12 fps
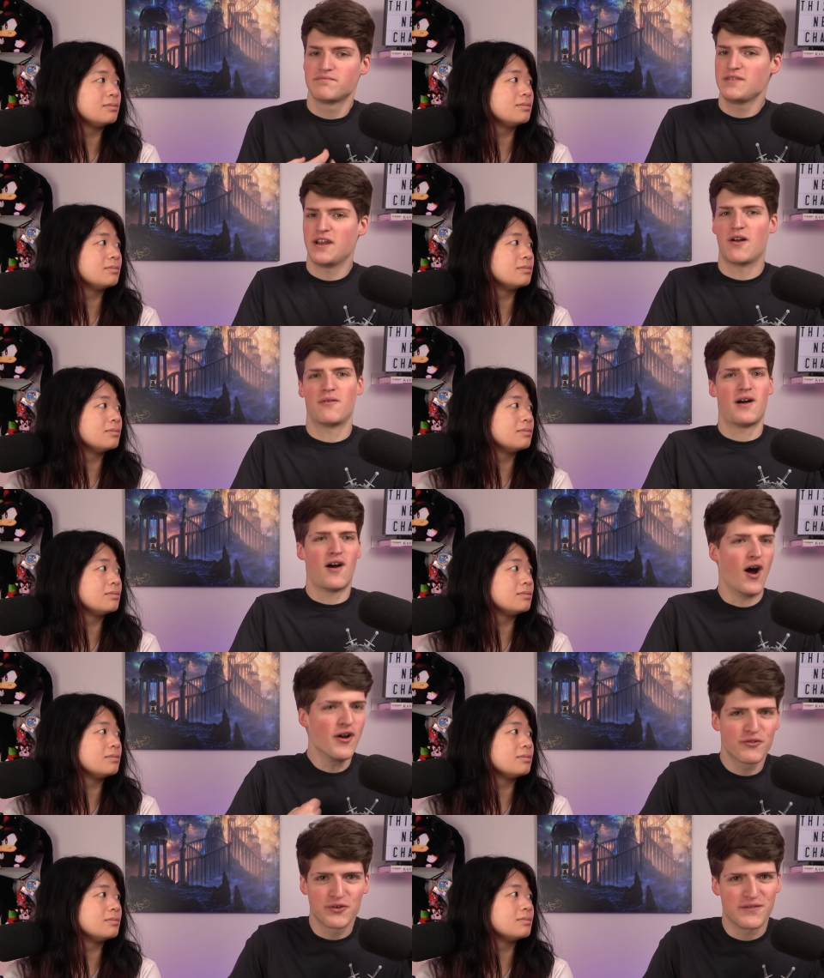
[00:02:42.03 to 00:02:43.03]
Speaker 1: you know,
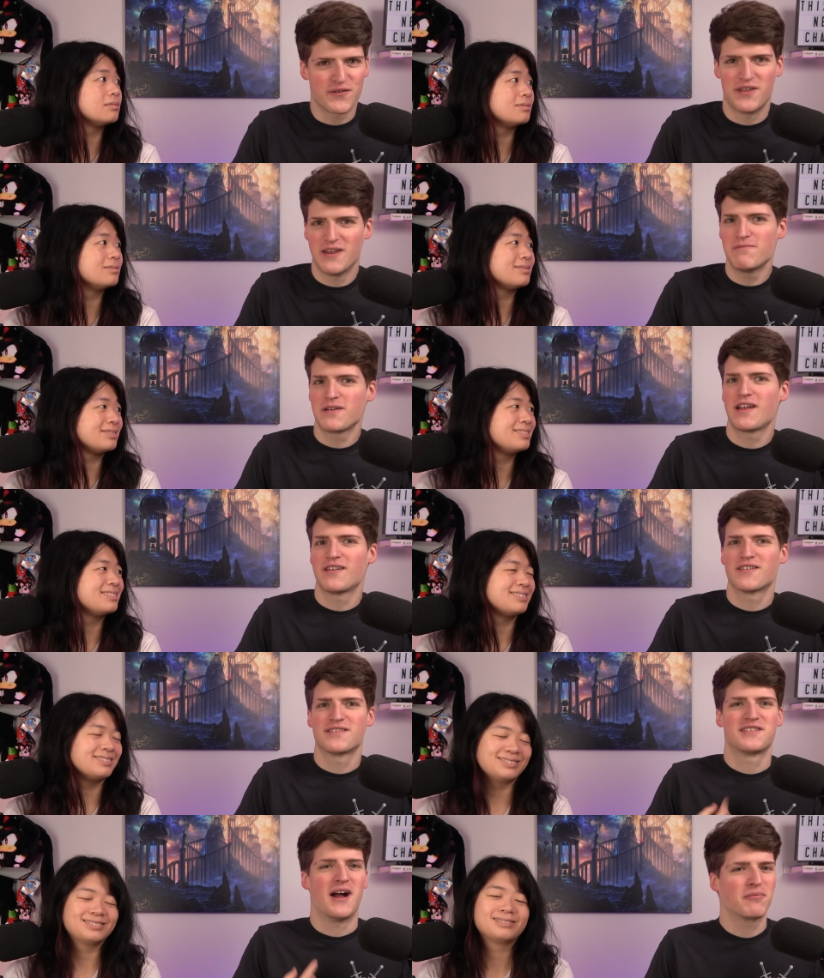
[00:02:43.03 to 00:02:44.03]
hungry for the Nitpicking
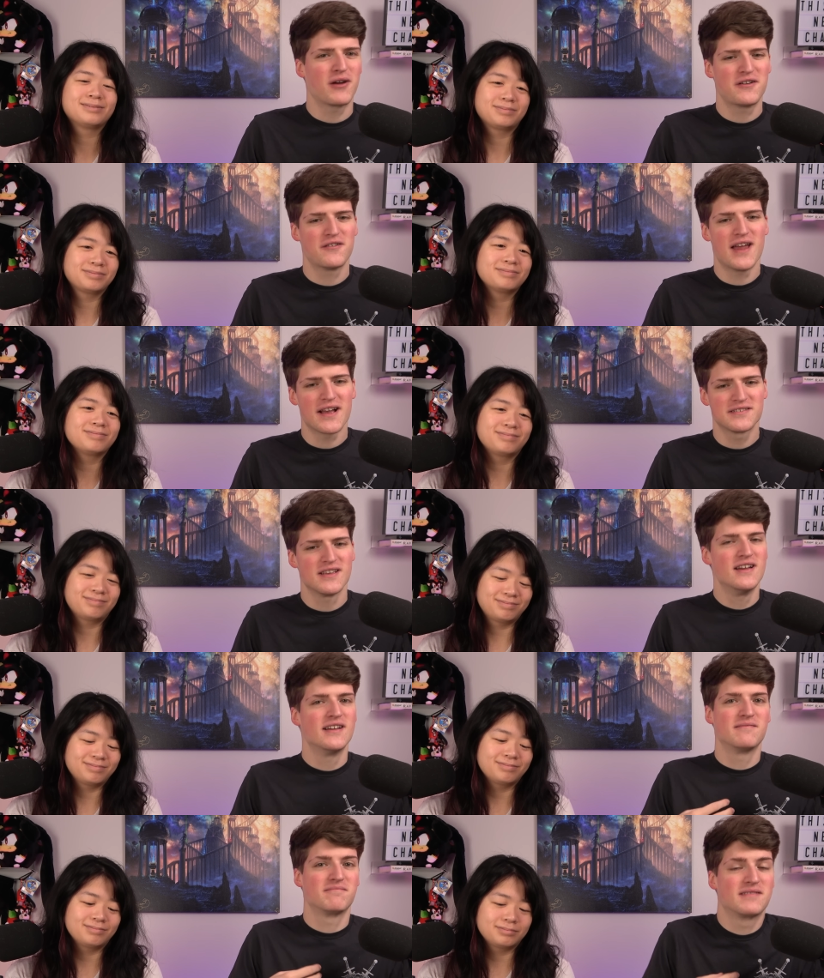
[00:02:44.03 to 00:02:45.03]
Nerds to upgrade your decks,
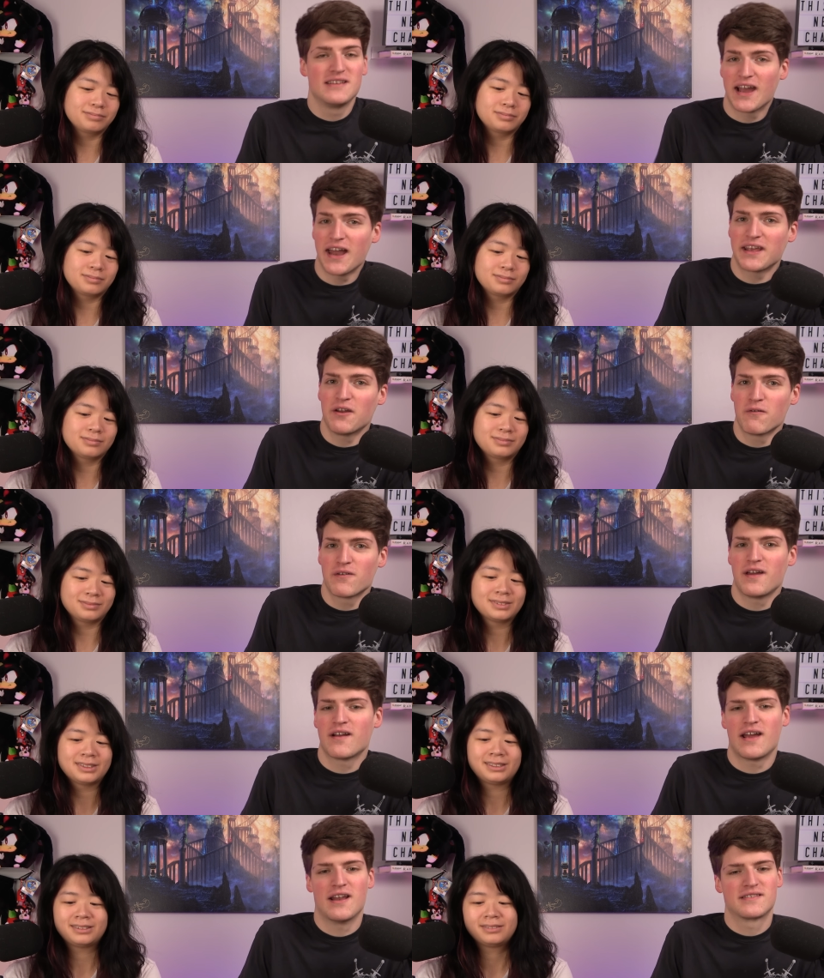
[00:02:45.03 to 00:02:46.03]
you got to get over
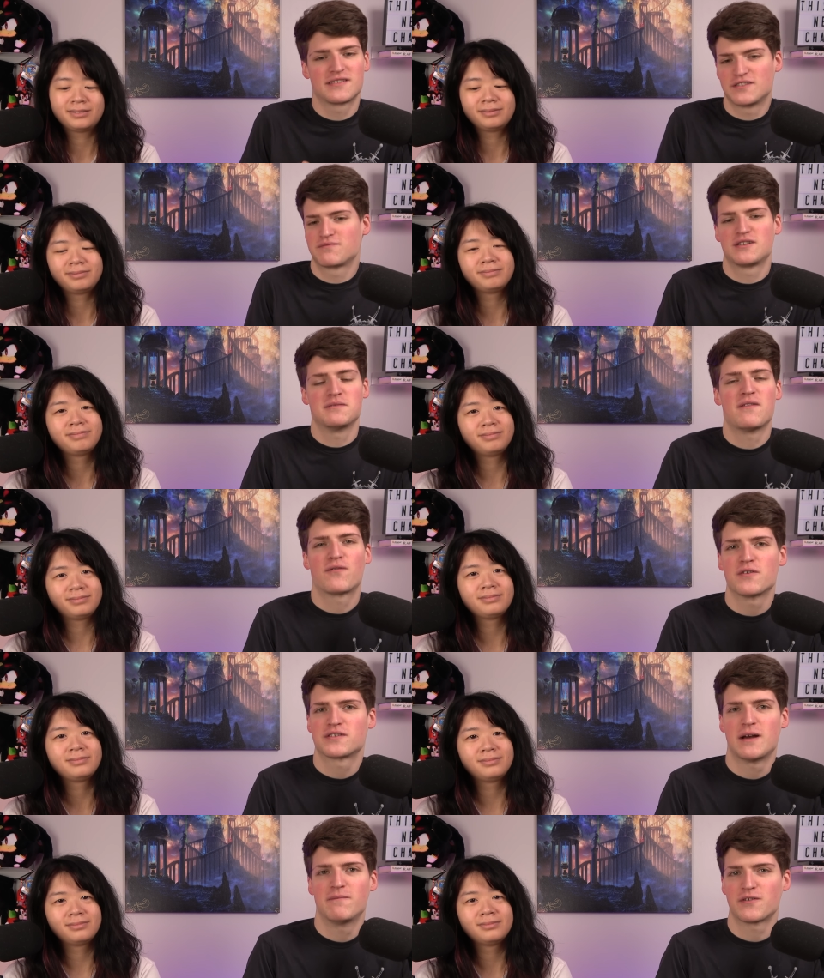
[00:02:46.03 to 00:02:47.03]
there, and it's going to be
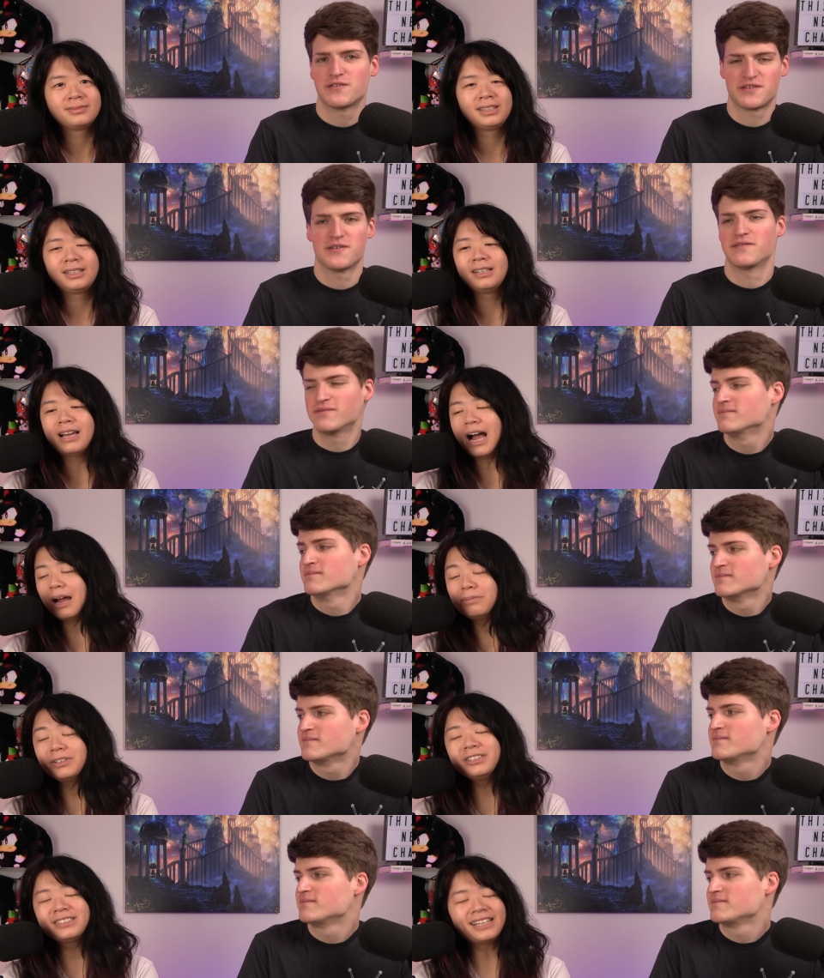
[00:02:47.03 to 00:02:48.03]
first come, first serve.
Speaker 2: I'm
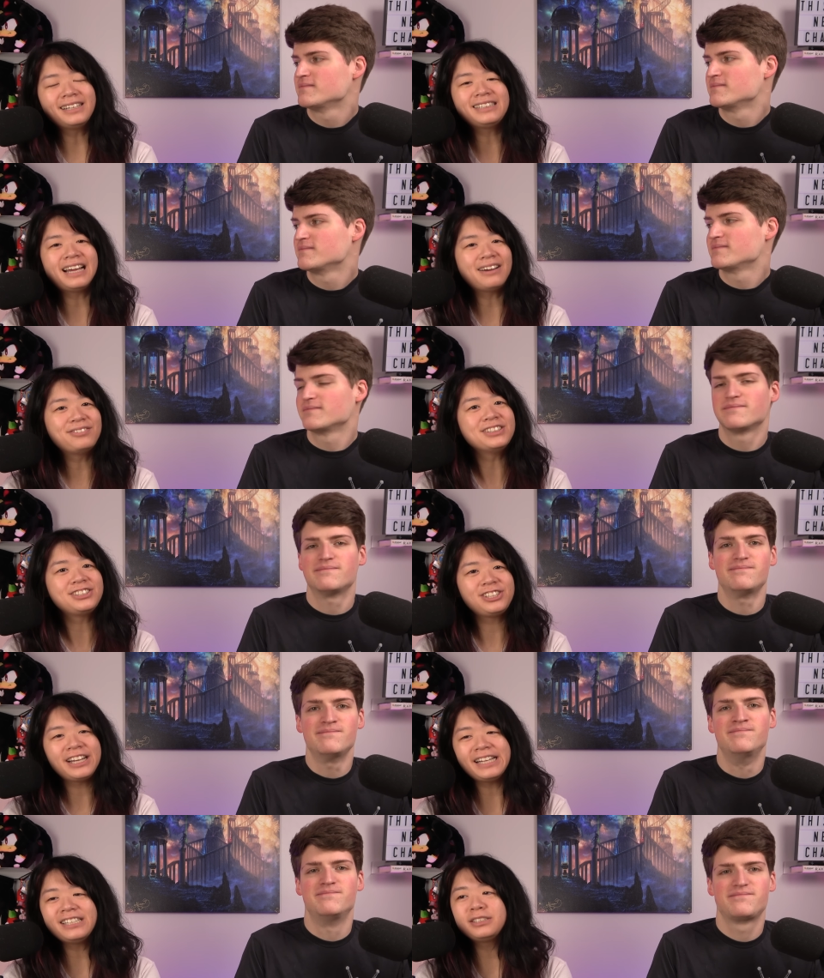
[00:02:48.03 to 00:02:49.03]
really excited to have this
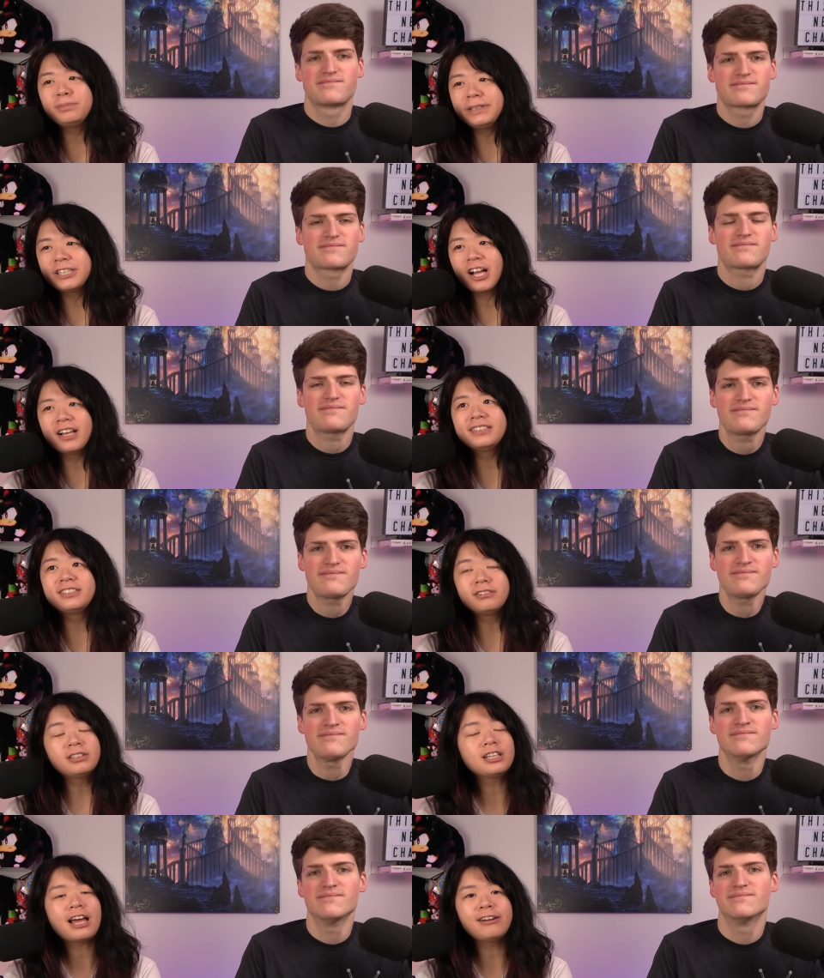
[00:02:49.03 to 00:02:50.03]
change because there
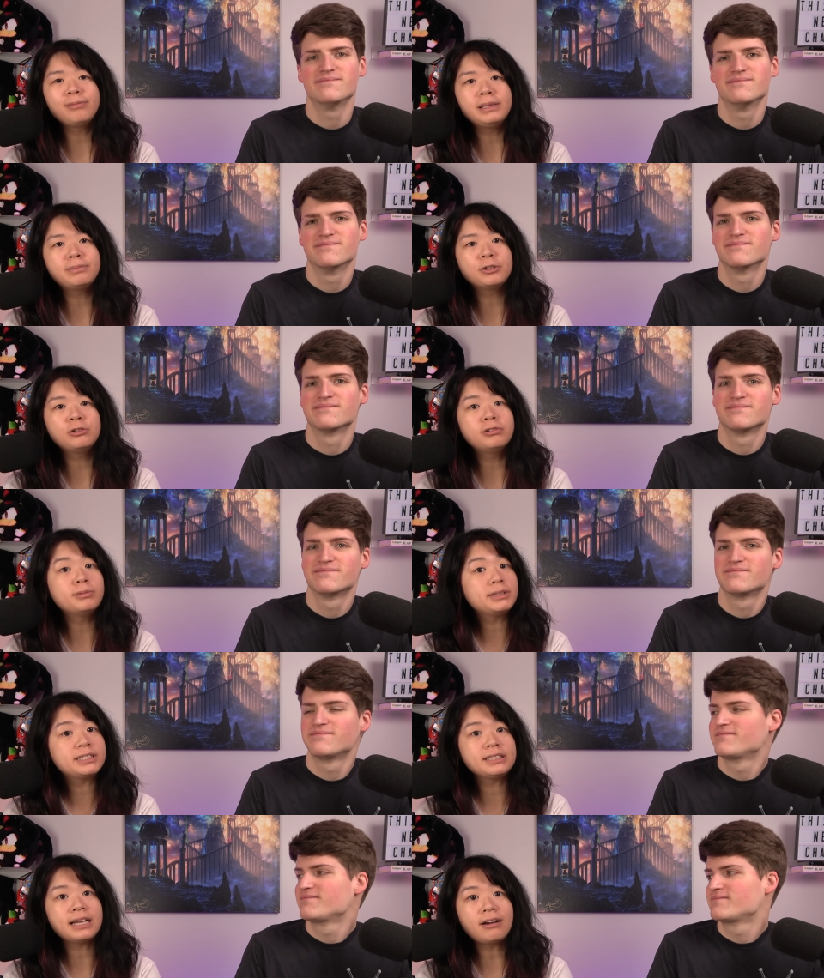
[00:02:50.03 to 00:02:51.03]
were a lot of people who were
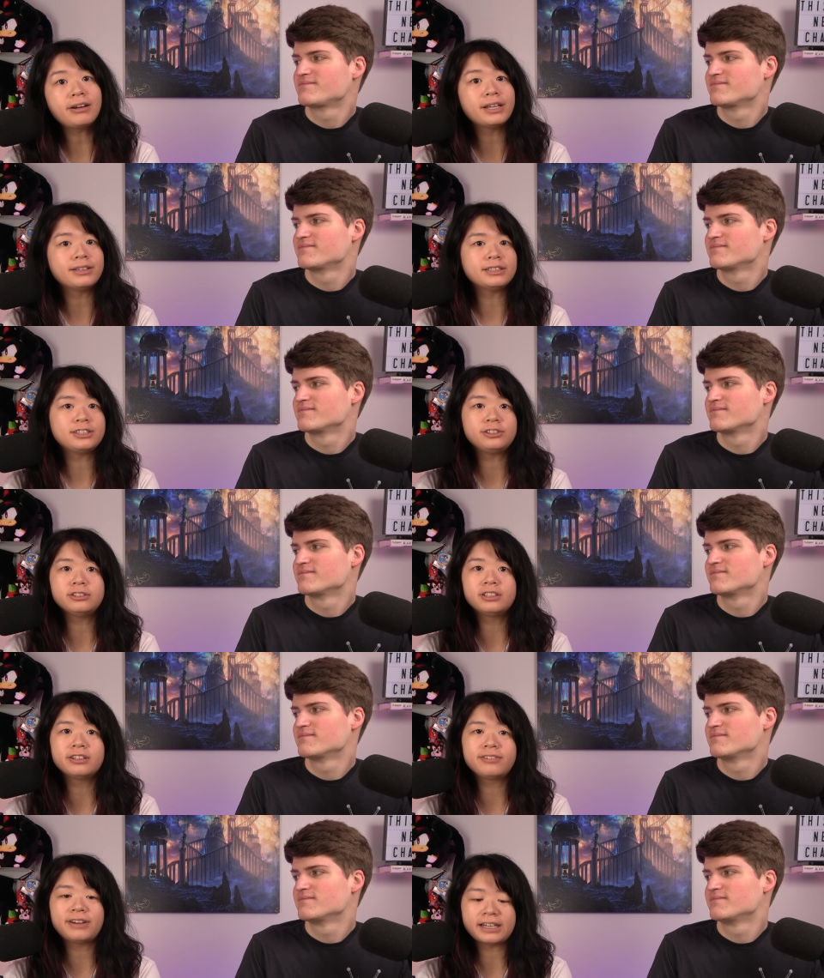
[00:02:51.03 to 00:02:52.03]
missing out on this due
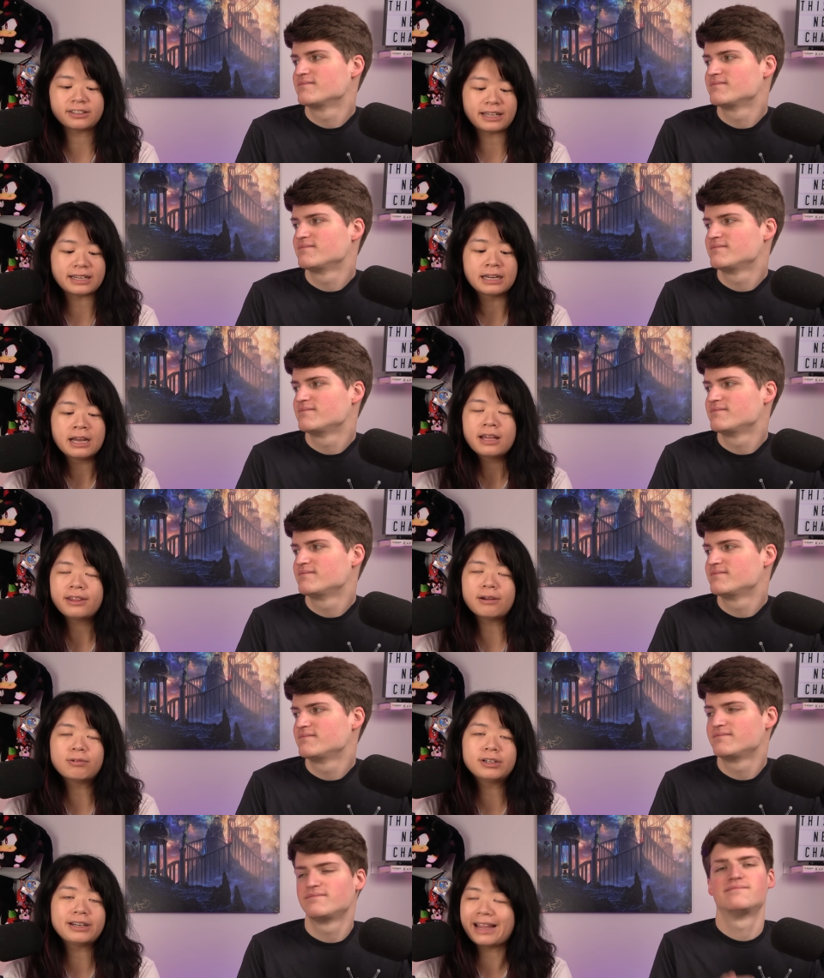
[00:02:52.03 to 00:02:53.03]
to the fact that they
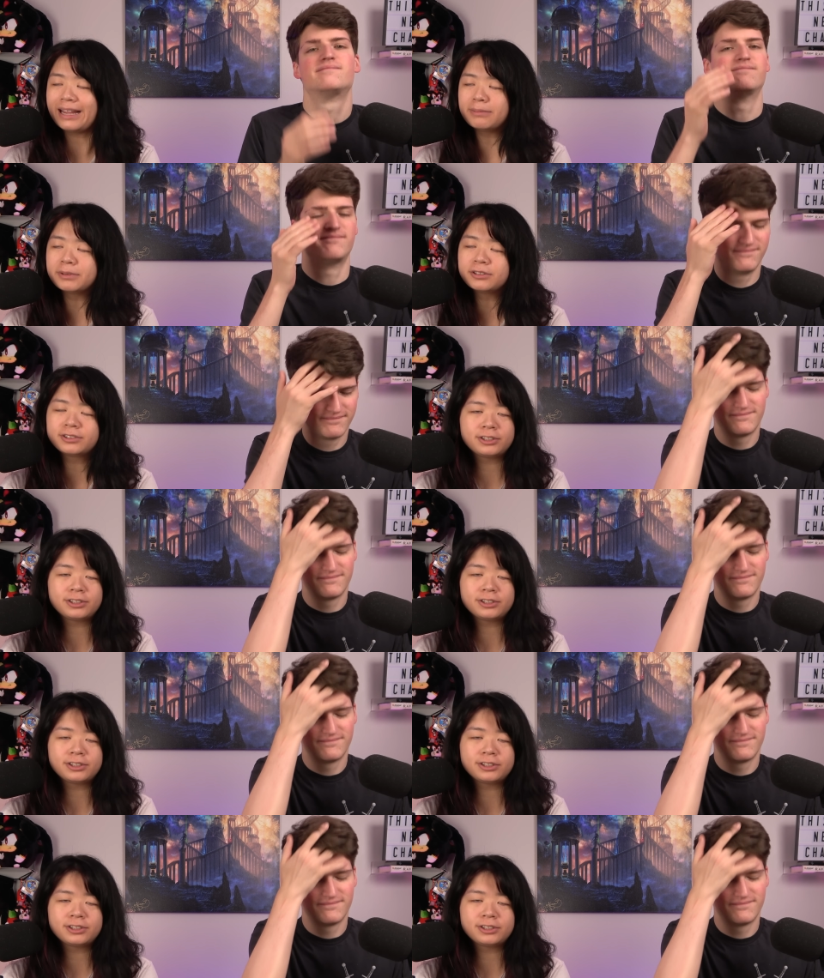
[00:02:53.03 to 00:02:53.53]
weren't able